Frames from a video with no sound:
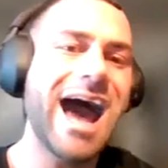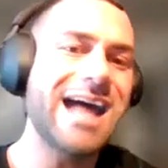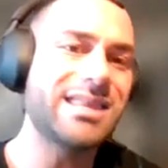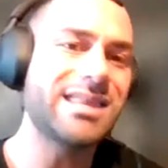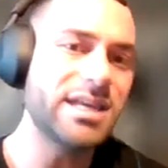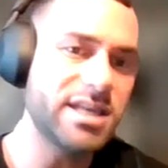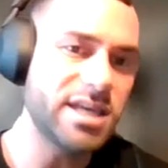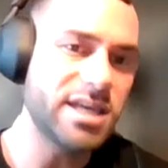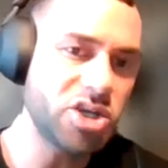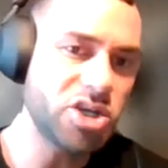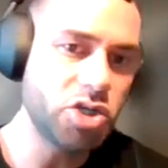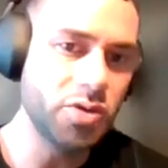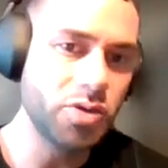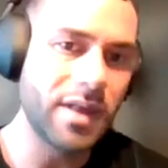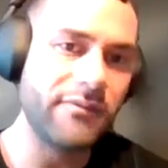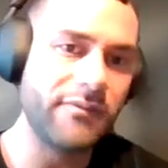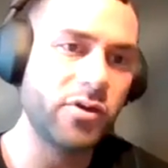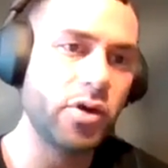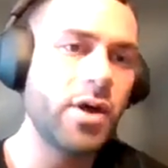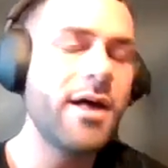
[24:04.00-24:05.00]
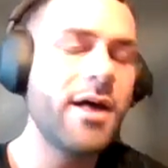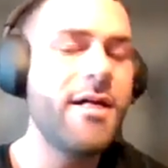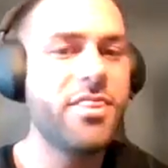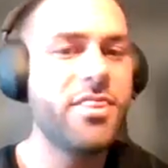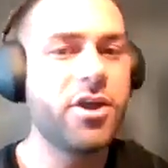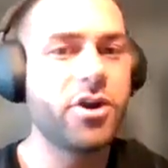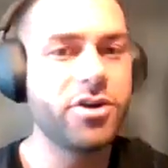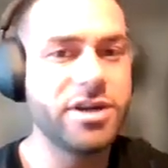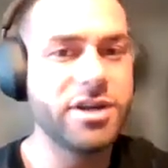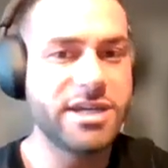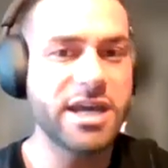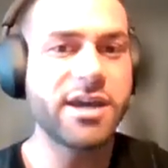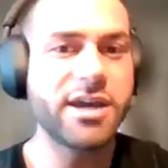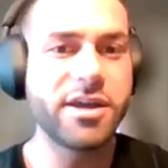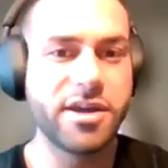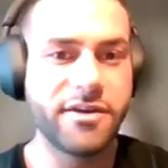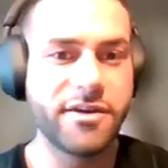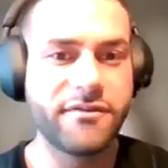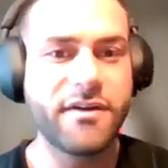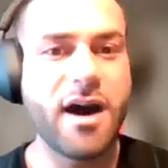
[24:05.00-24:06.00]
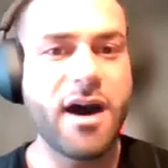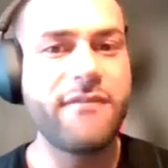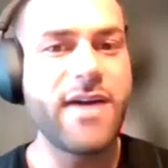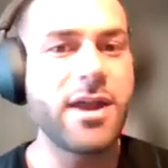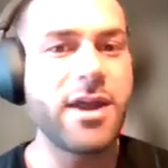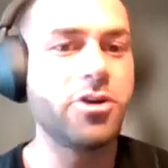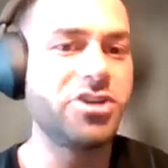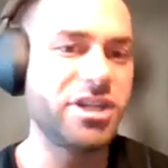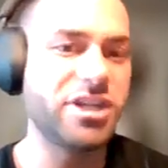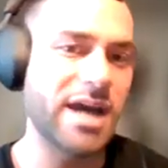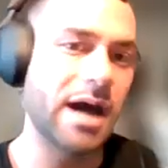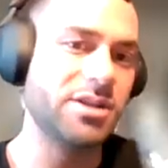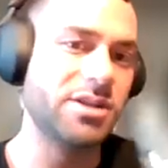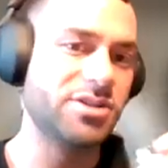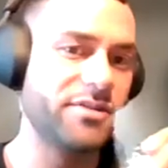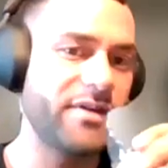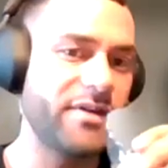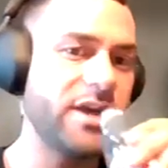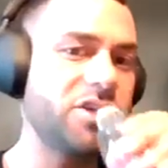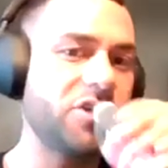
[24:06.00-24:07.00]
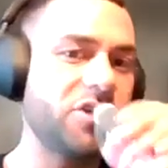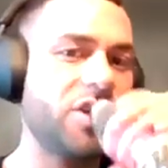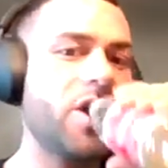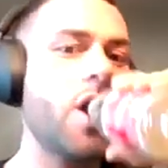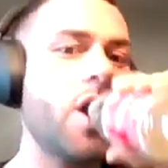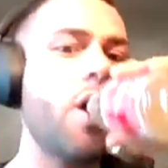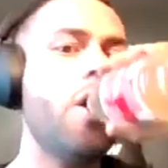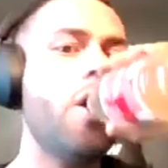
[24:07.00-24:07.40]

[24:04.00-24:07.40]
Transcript: at the tissue level that are indicative of energy conservation.